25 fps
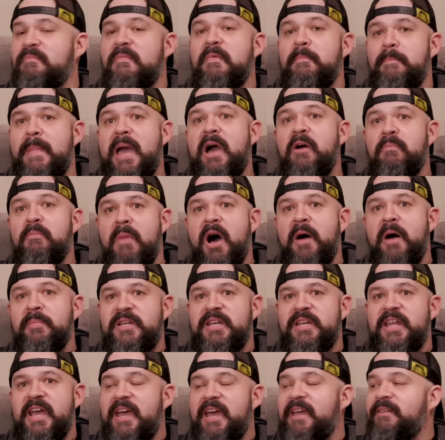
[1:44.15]
Mount Mom
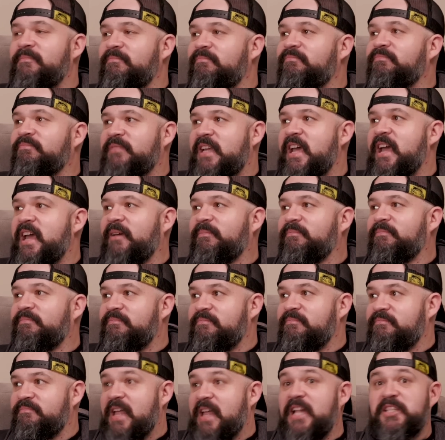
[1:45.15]
and Dad. Yeah,
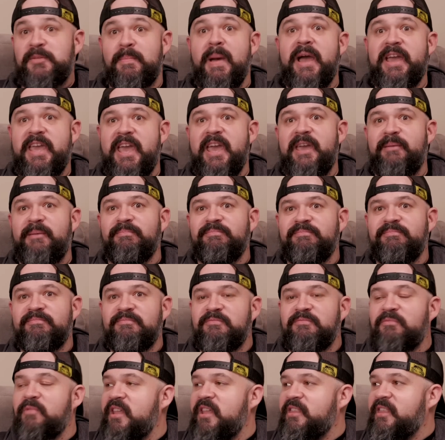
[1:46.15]
that's my game
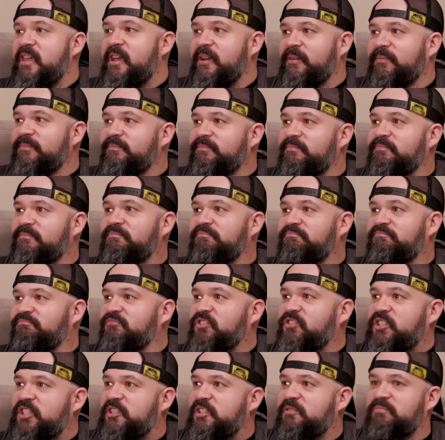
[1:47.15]
right there.
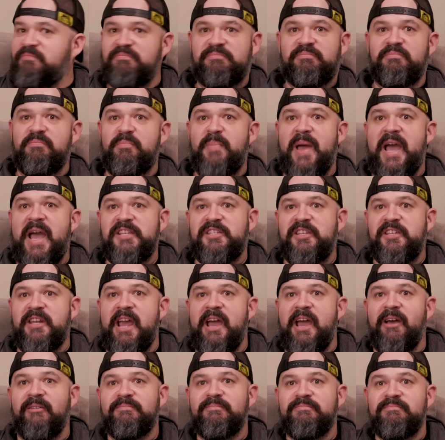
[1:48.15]
Just passing
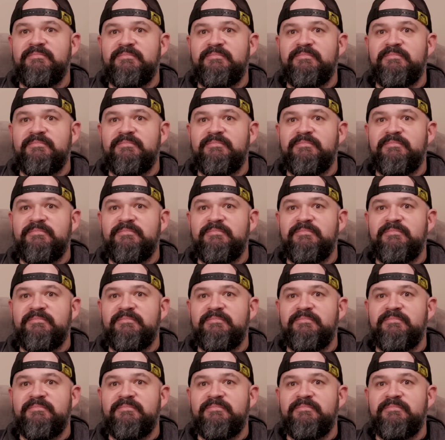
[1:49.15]
out.